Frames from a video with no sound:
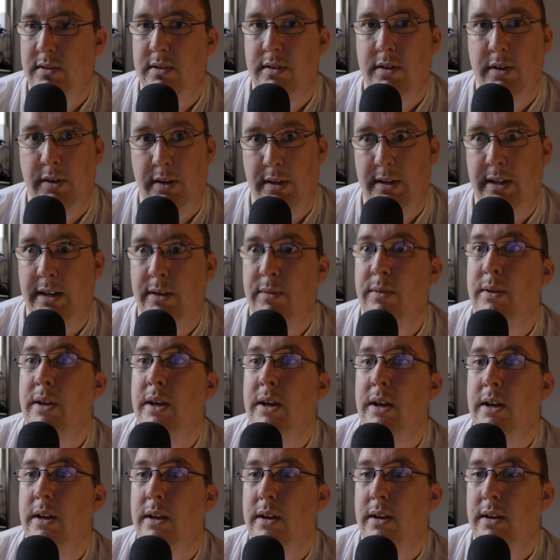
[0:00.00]
it now.
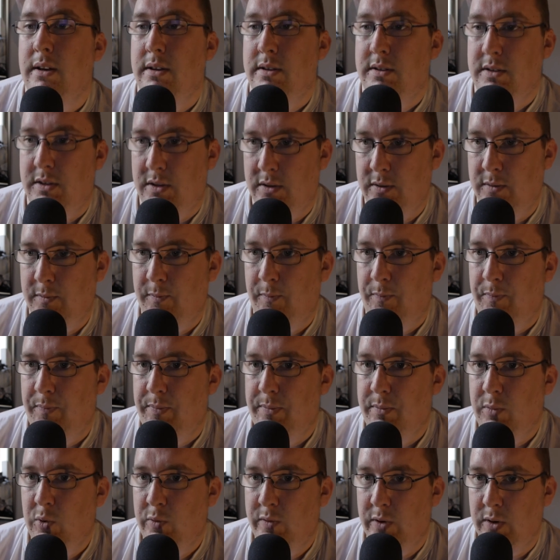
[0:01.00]
So
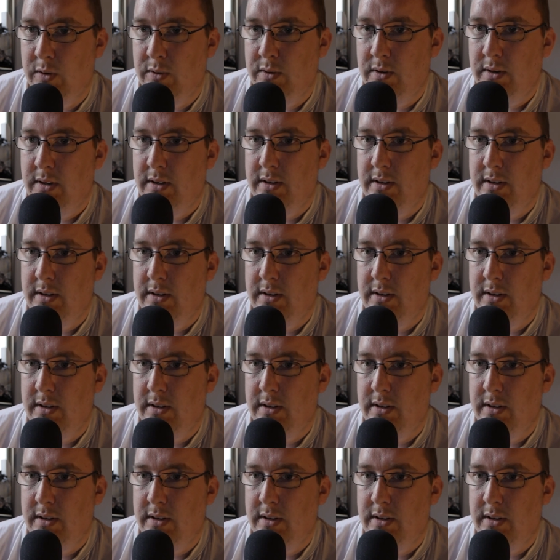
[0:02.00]
move on.